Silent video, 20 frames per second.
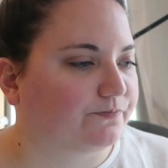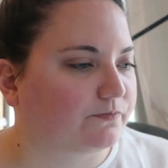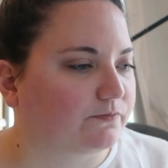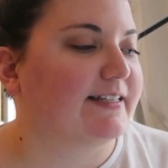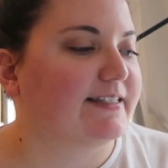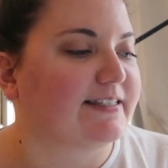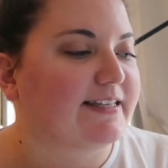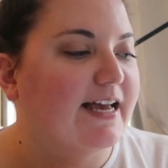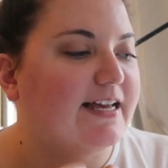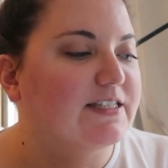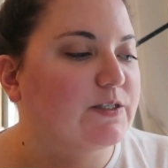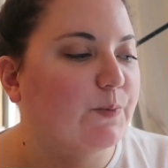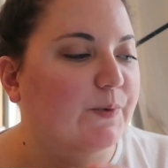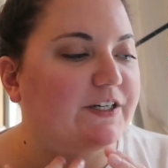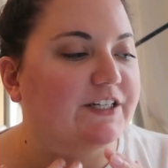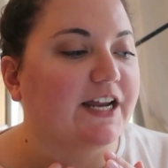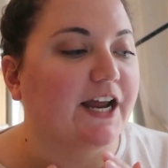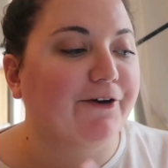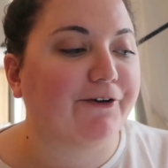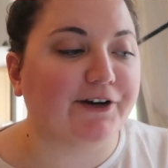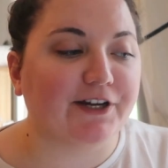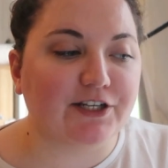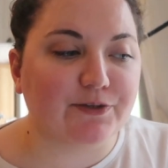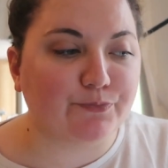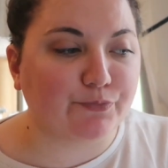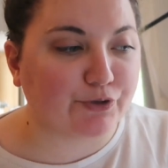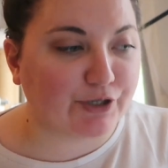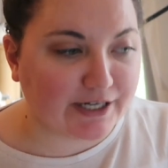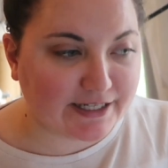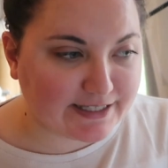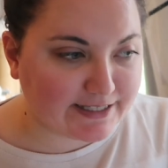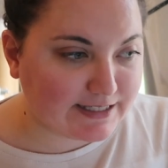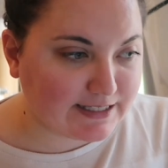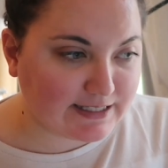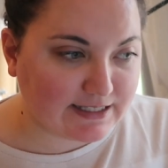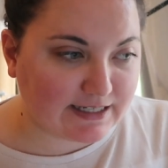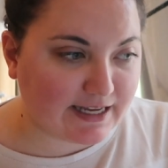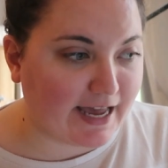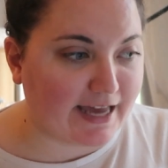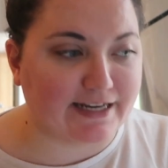And it says, when an arrogant
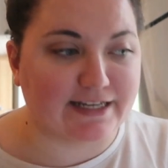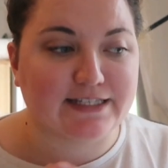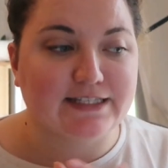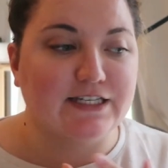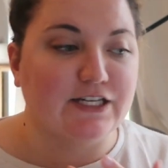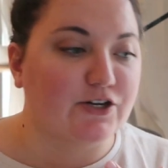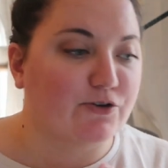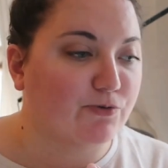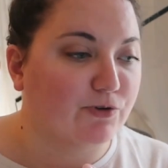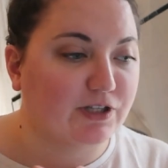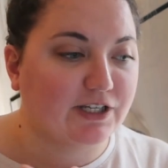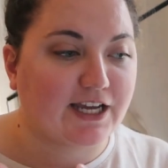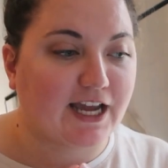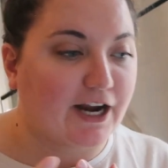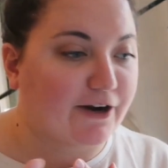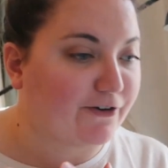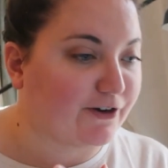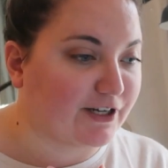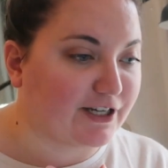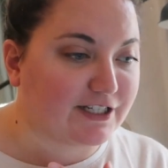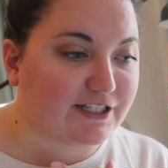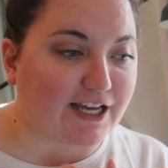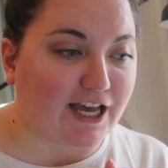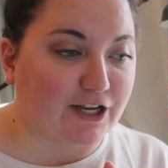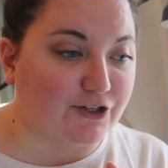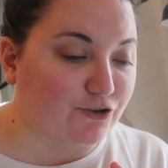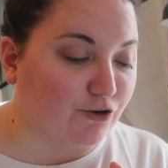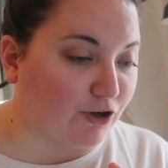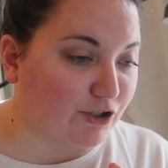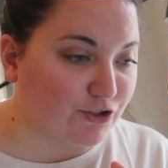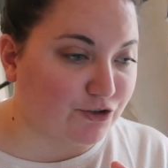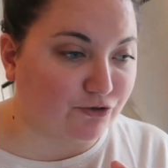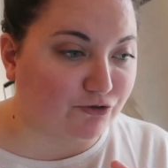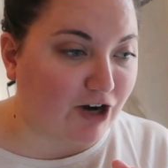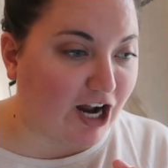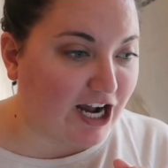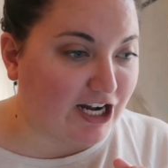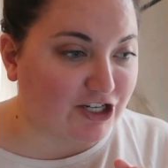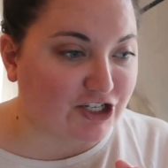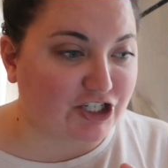prince and his equally arrogant
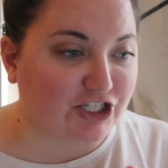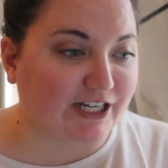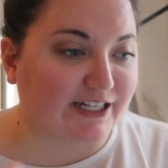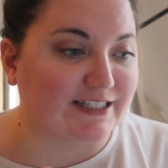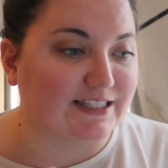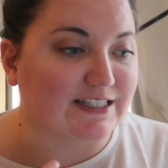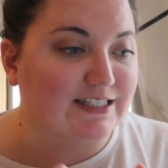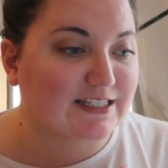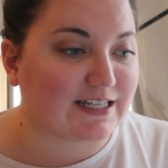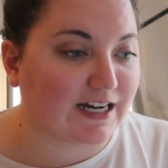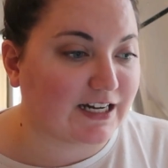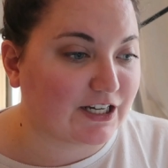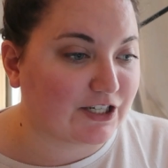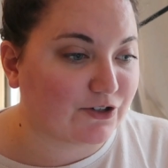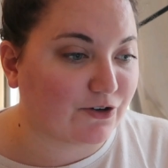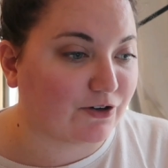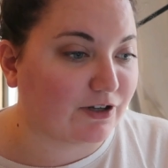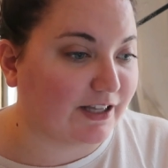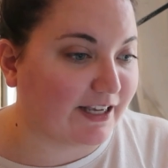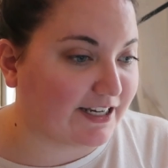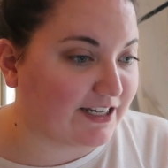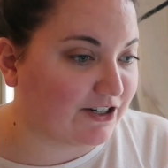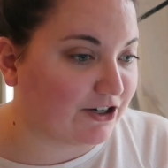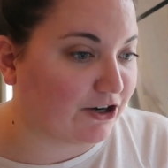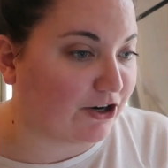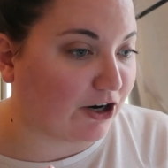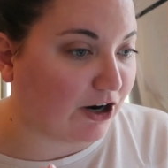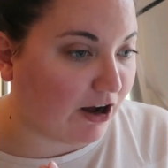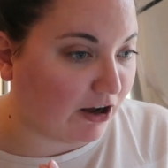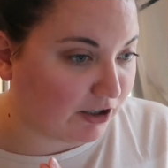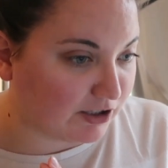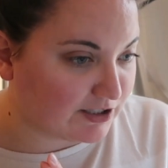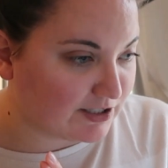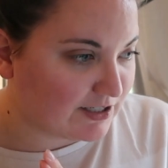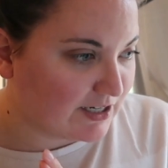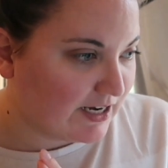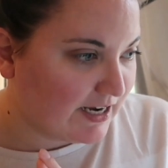entourage gets stuck in Orletta Halt,